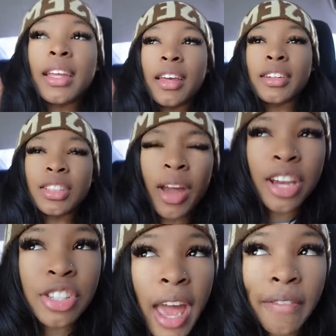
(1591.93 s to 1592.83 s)
Yeah, so
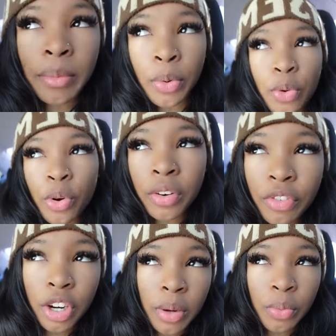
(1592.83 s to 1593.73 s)
actually I haven't been recording
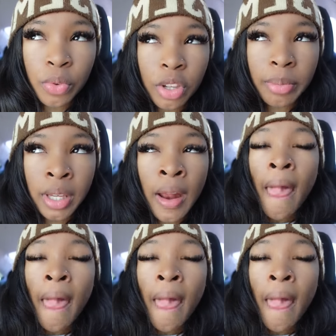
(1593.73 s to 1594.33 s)
for a, couple, a little bit.